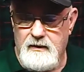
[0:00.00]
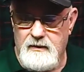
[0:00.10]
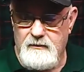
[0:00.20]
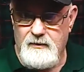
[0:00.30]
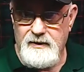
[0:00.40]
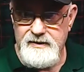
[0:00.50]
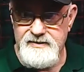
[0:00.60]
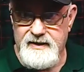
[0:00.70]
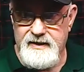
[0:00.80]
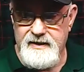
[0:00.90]
What is
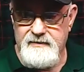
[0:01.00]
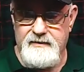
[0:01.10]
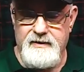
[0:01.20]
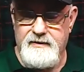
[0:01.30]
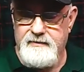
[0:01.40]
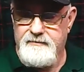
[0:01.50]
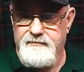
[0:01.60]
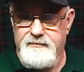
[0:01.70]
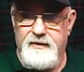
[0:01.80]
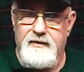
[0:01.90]
that anyway?
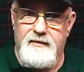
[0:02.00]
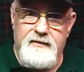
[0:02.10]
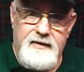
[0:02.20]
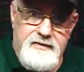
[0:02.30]
Oh, I